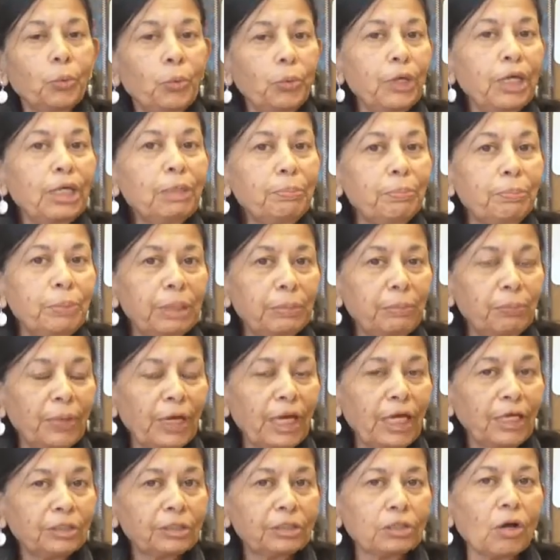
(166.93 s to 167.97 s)
will be
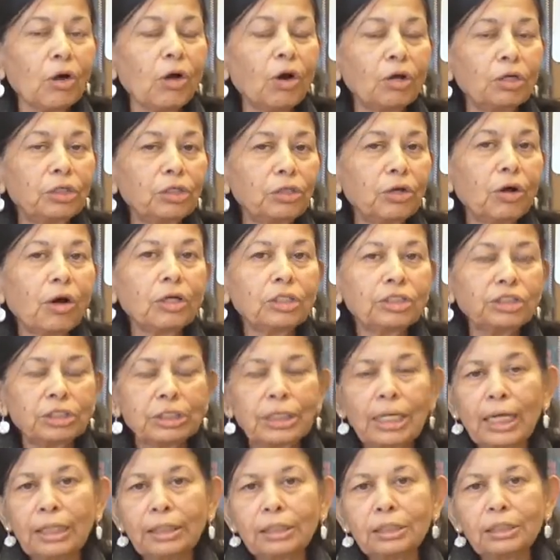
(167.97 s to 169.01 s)
based on your
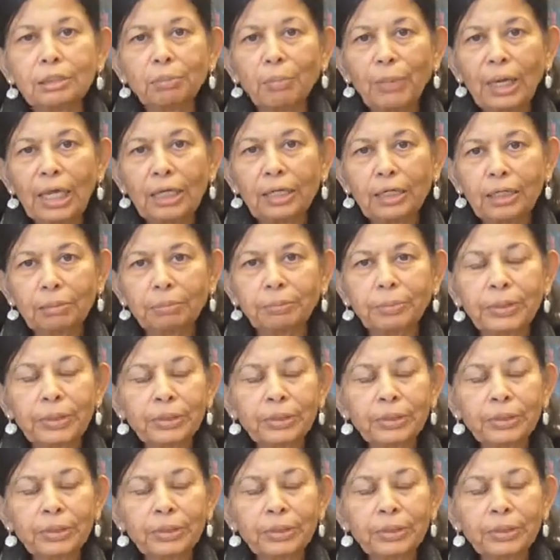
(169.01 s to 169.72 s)
genetic makeup.